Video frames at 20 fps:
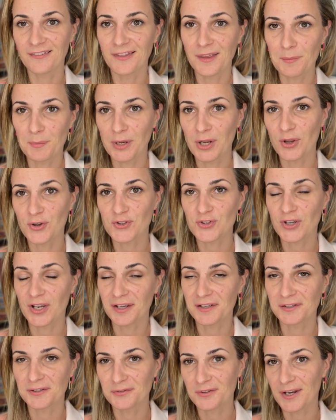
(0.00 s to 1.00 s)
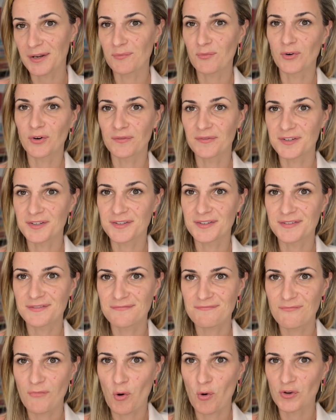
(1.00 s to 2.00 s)
let me know so I can create more of this
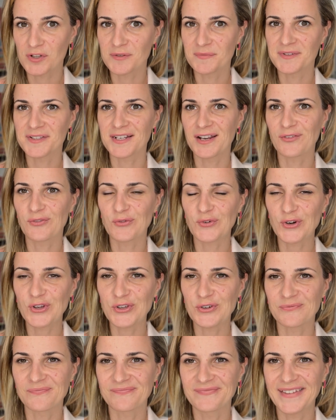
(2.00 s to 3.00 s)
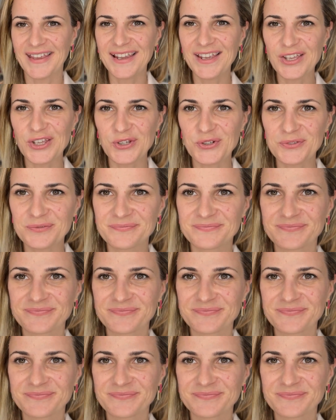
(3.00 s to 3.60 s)
awesome stuff for you. Thank you.